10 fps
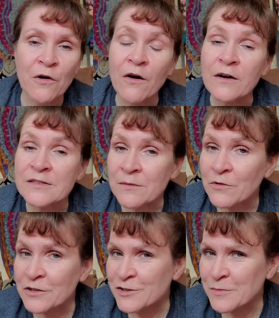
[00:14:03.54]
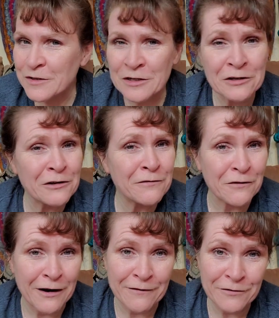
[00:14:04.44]
are someone who's been here
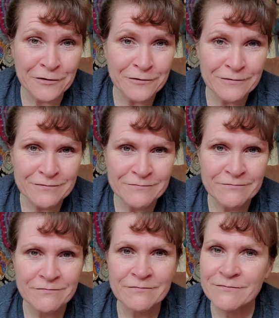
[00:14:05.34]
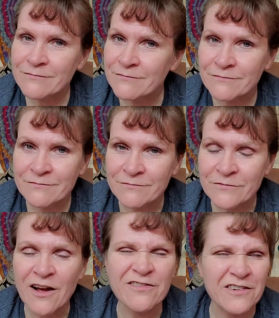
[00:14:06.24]
forever,
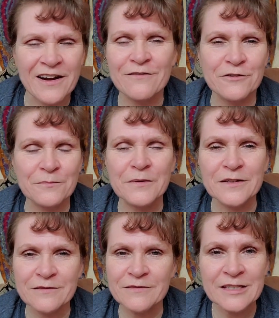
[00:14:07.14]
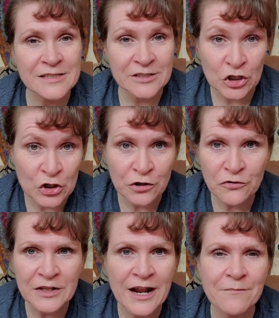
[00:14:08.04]
not forever, but this year
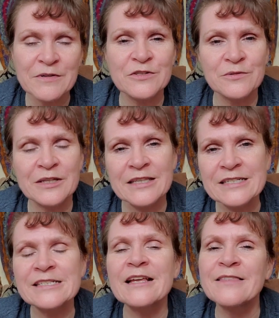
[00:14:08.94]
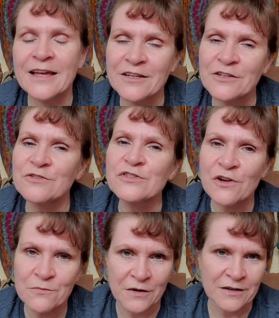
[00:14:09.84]
that I've been doing this, thank you
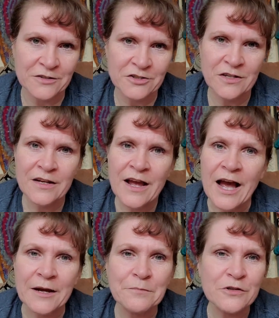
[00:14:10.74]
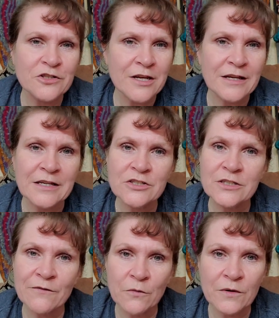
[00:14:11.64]
so much. I appreciate each and
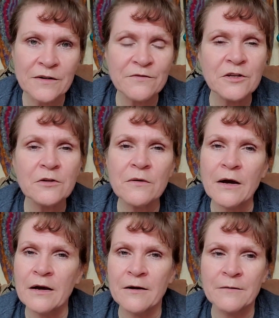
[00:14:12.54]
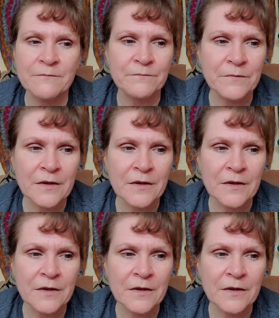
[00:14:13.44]
every one of you. Um,